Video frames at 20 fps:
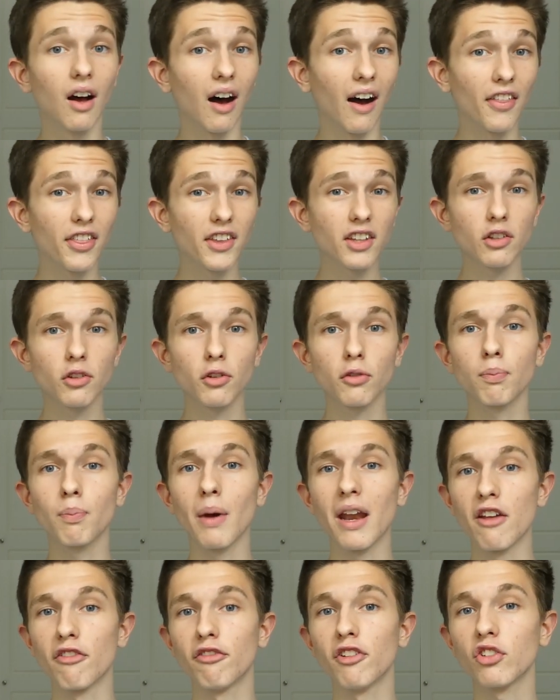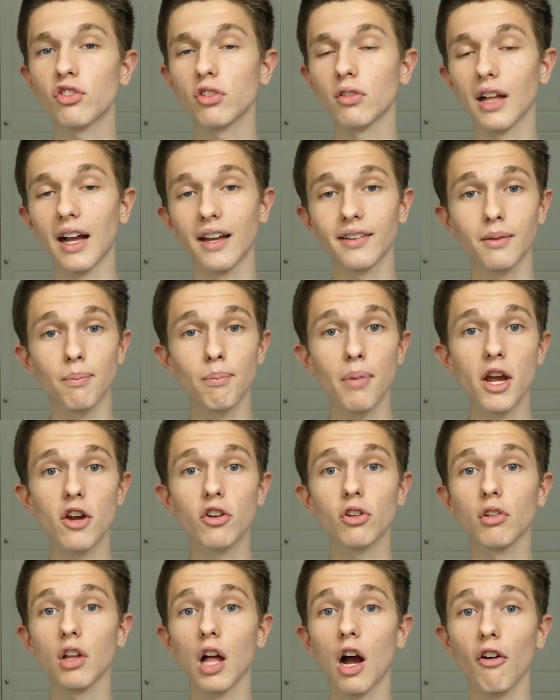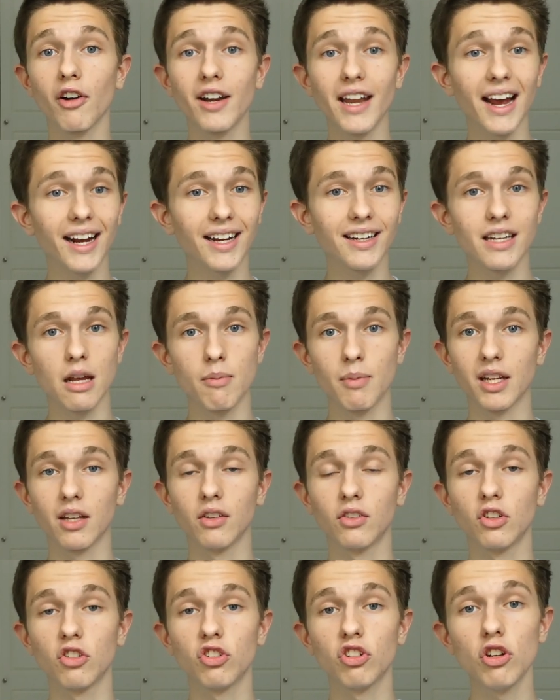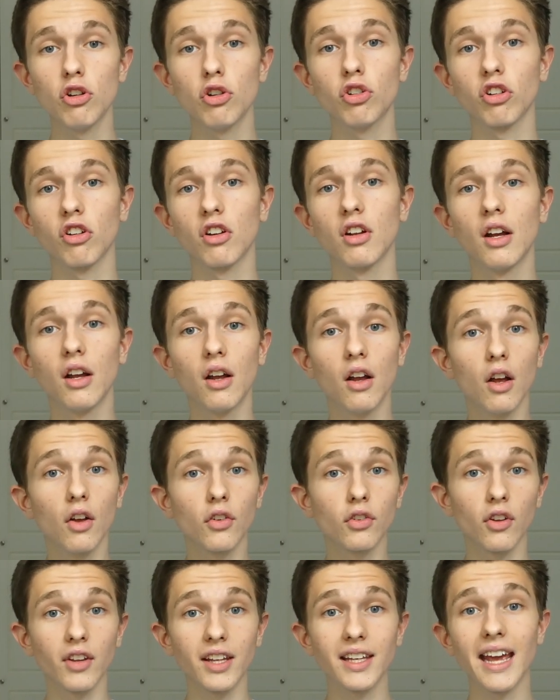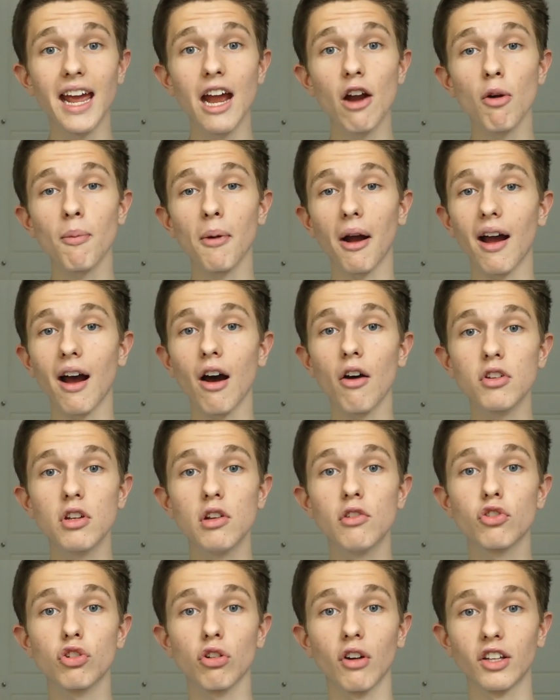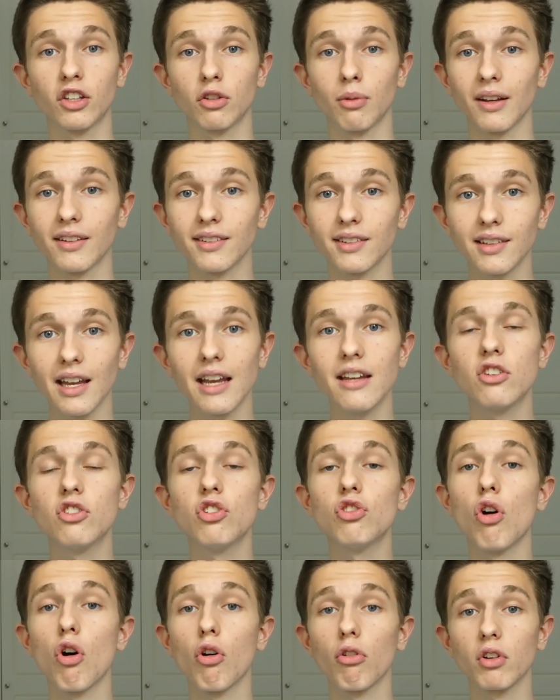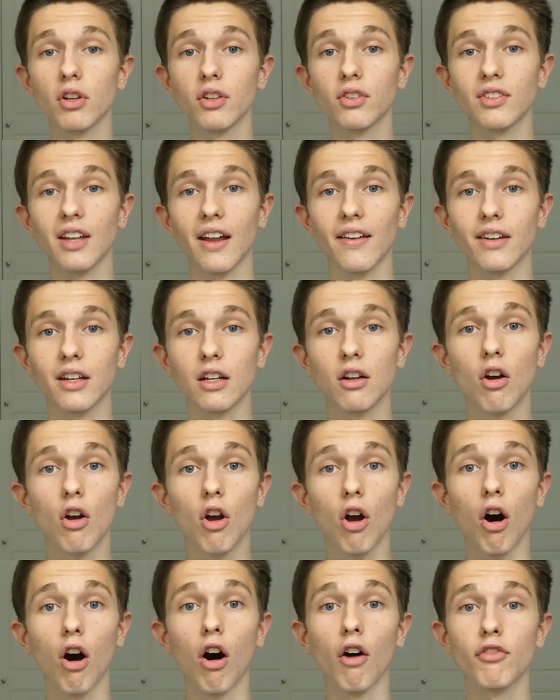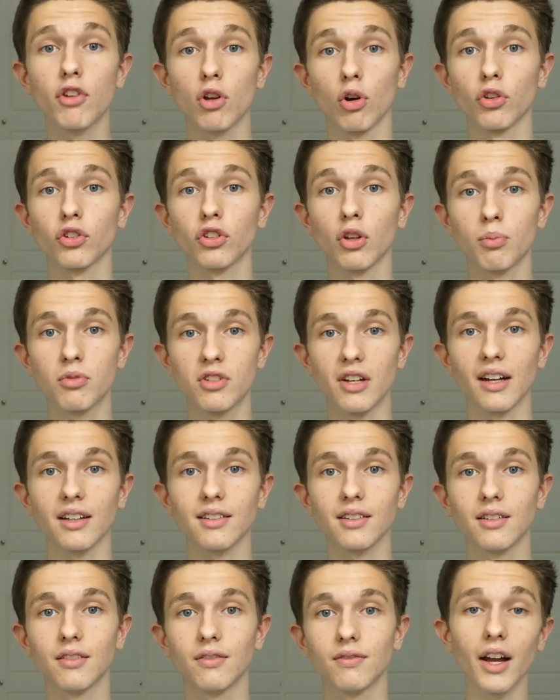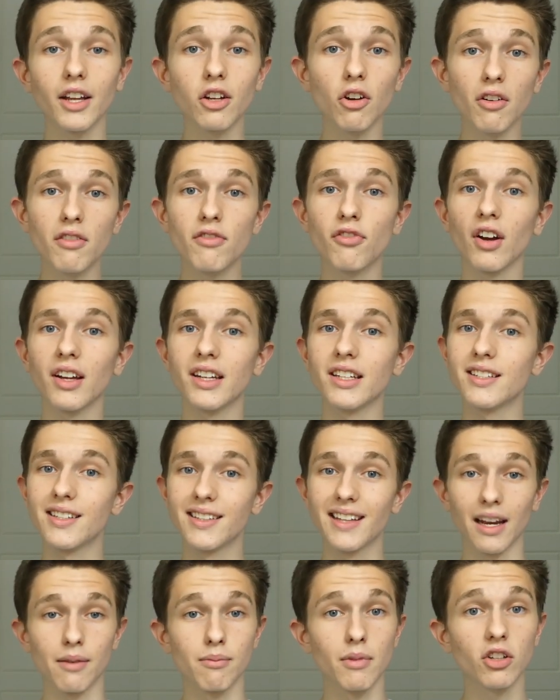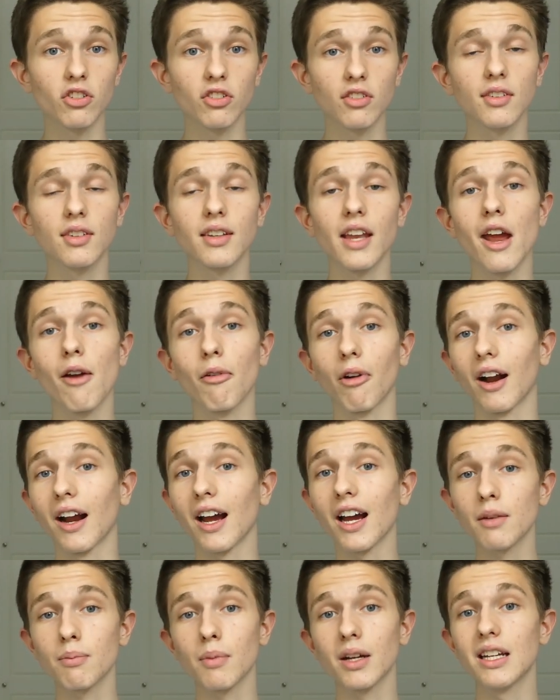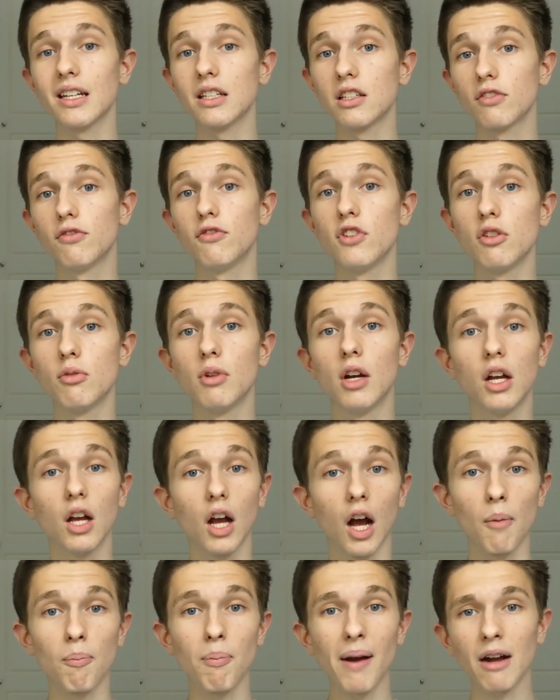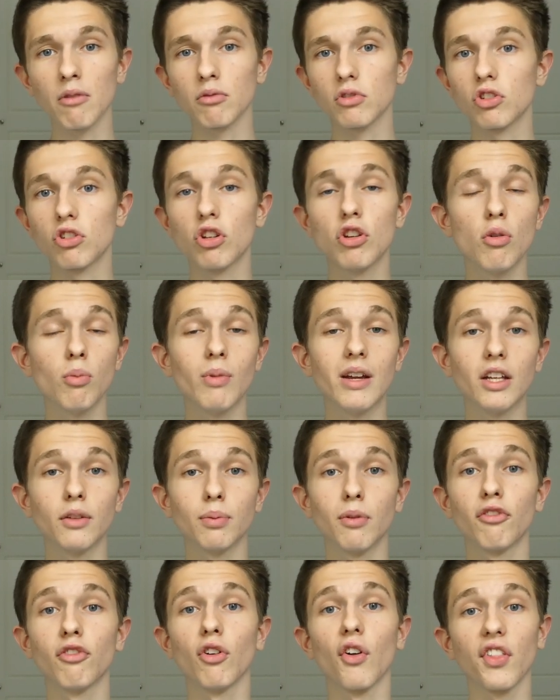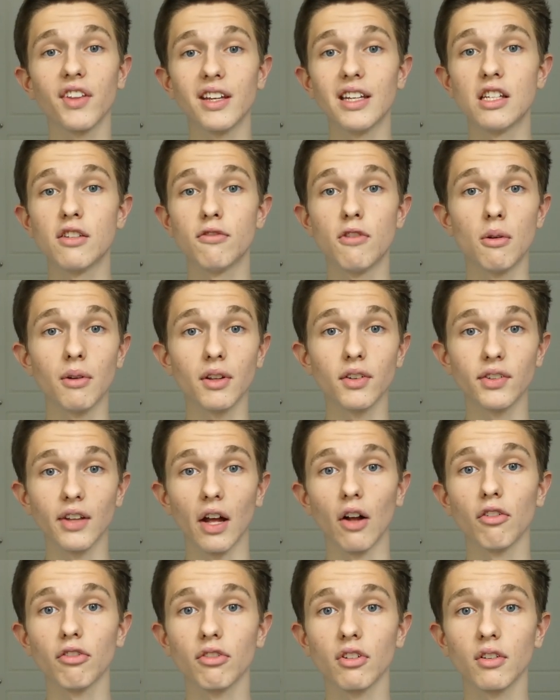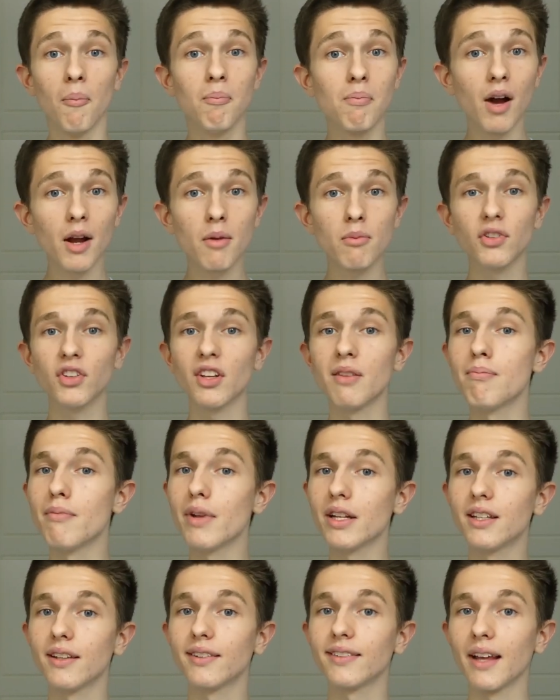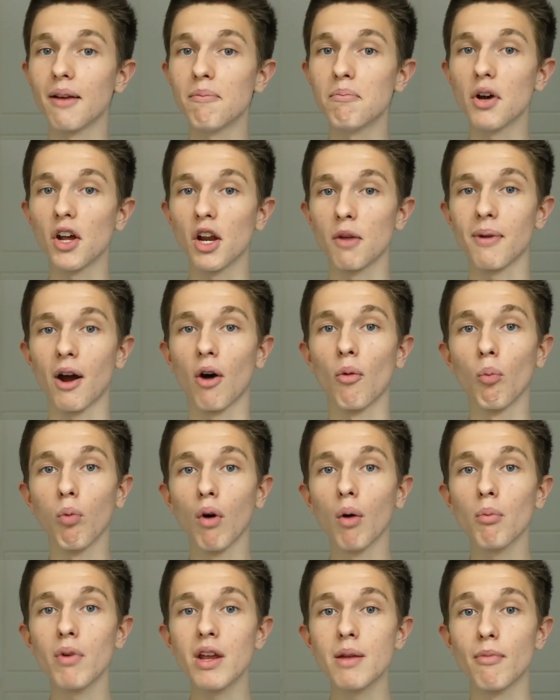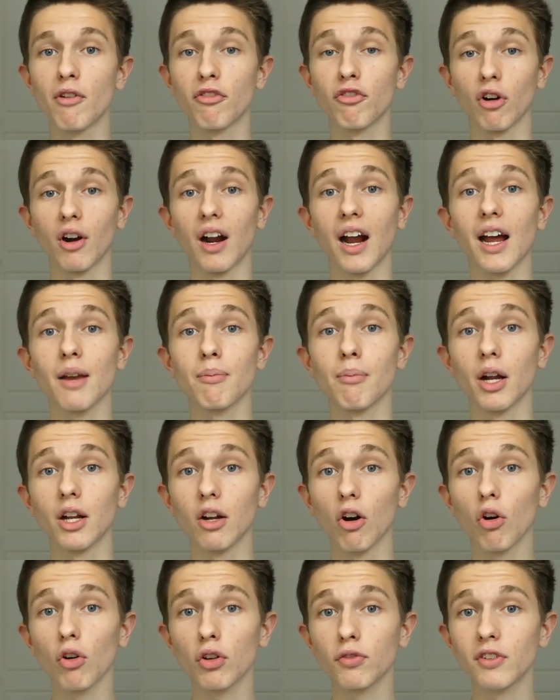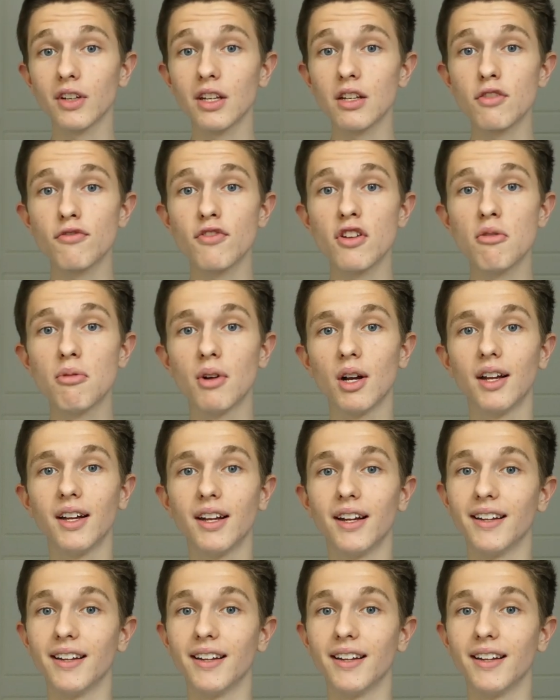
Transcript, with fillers: I think this is beneficial as Imperial are an academic institution, so they care about how you've tried to extend your understanding of your subject. I got invited to the admissions day where I had my interview about two weeks before the interview itself. Mine was in mid-December and about one week before I had my Oxford interview.